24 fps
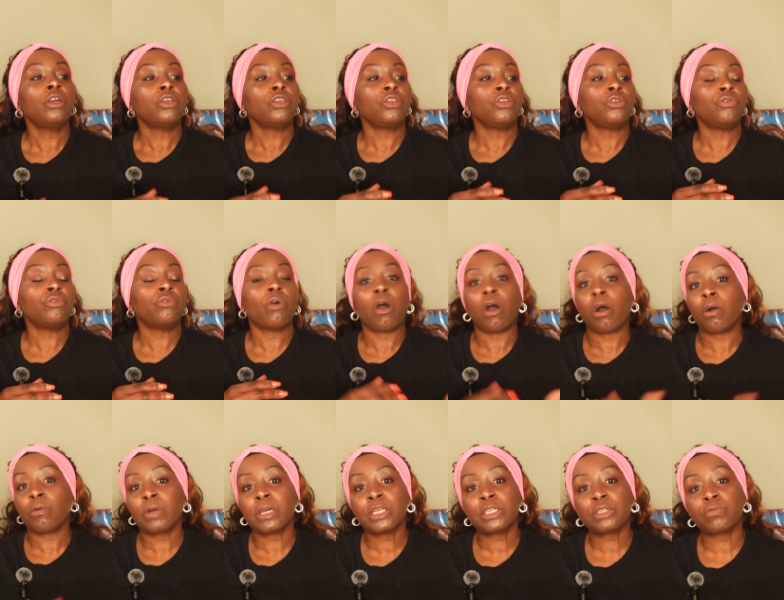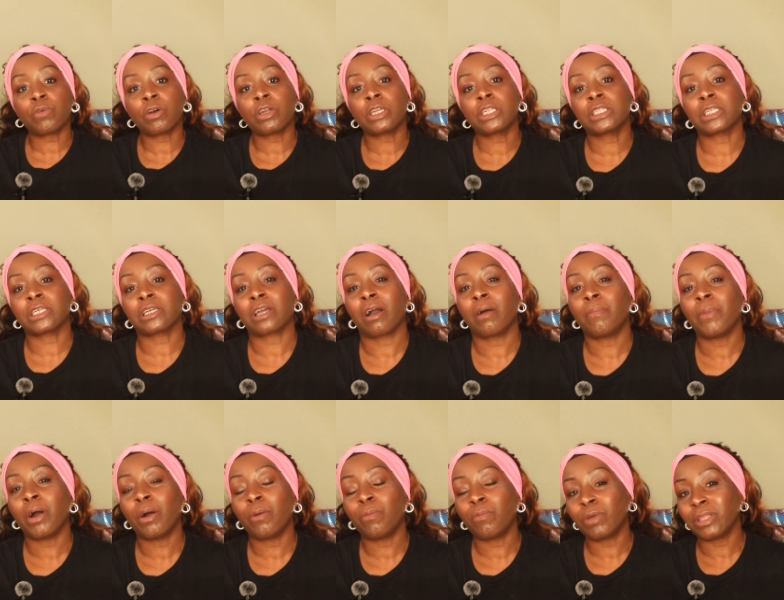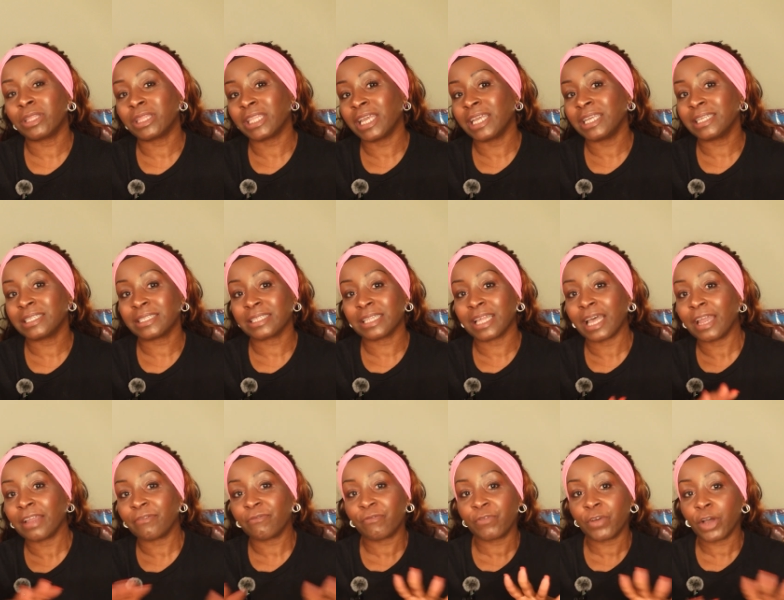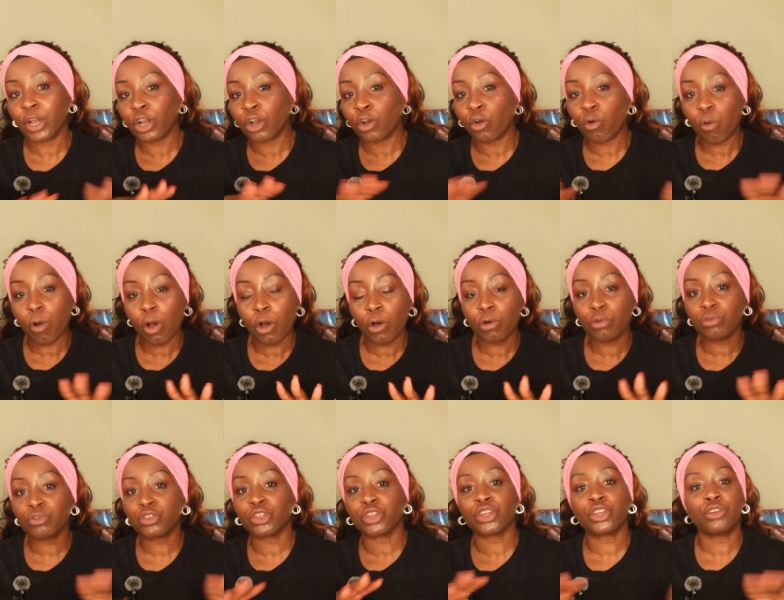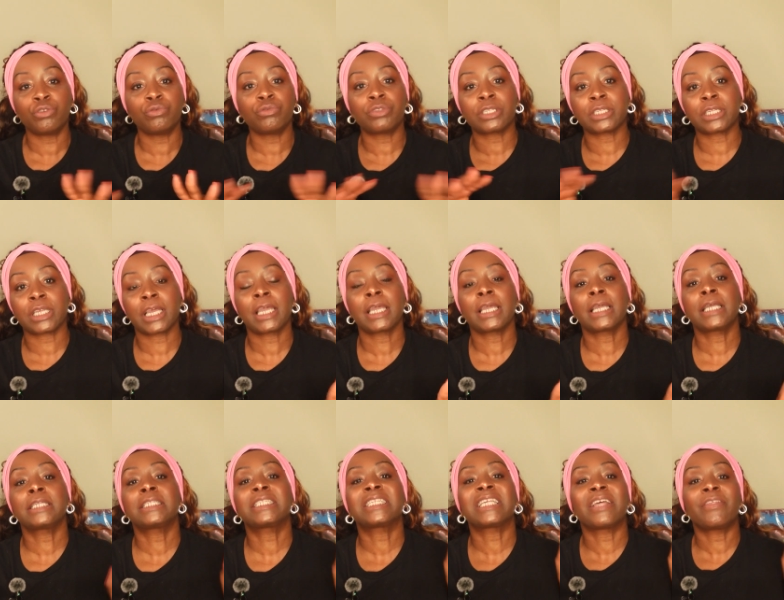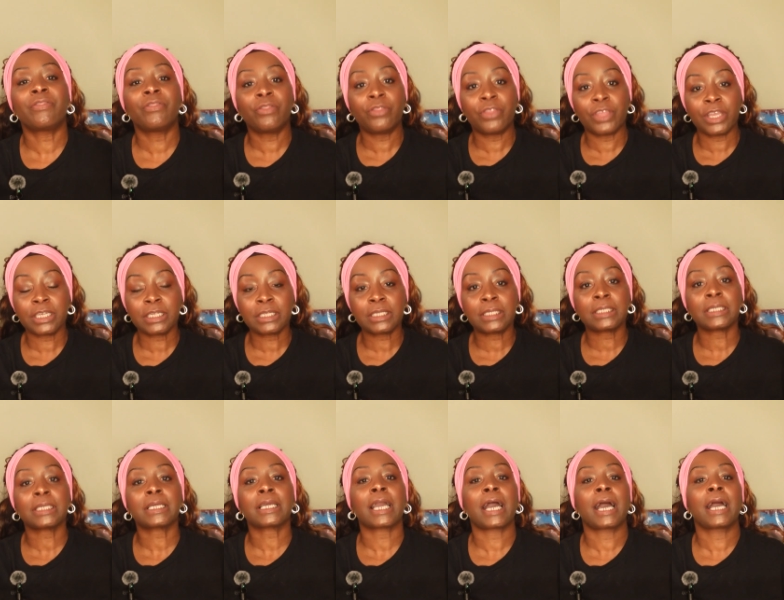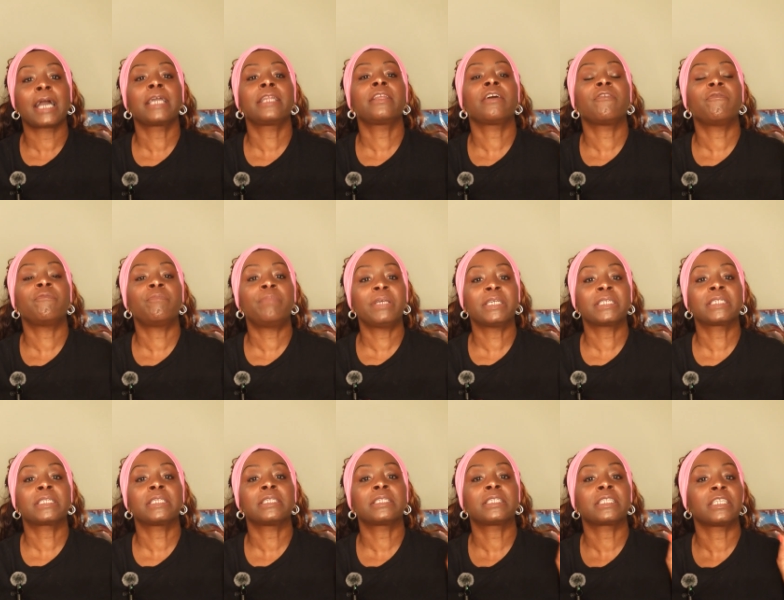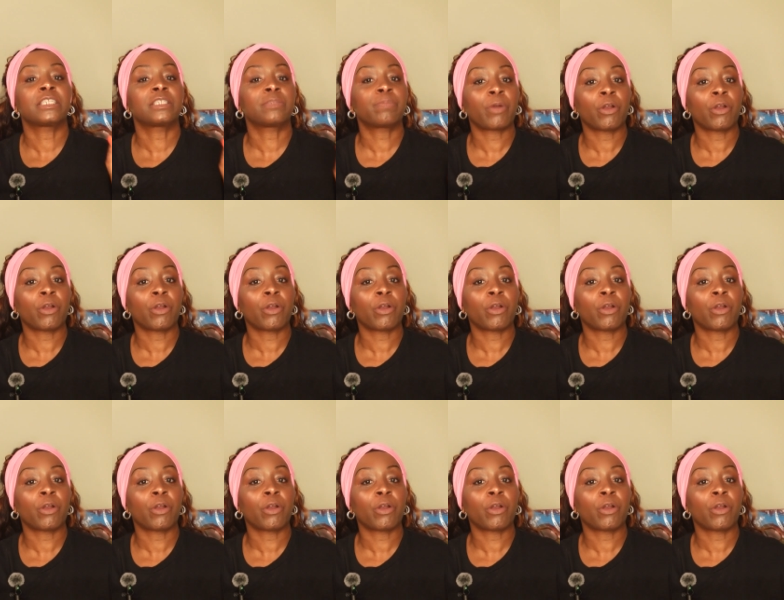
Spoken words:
You always wanted to come up with things like fun quotes or cute sayings. This kind of business is